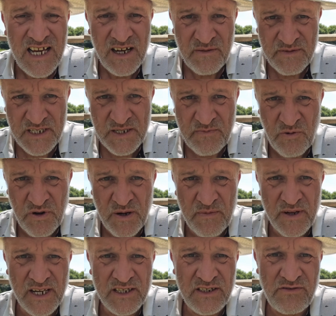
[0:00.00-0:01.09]
I'm disappointed
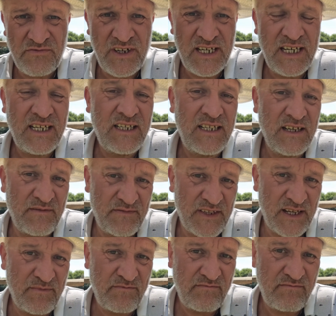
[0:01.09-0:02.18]
by that because I really love them.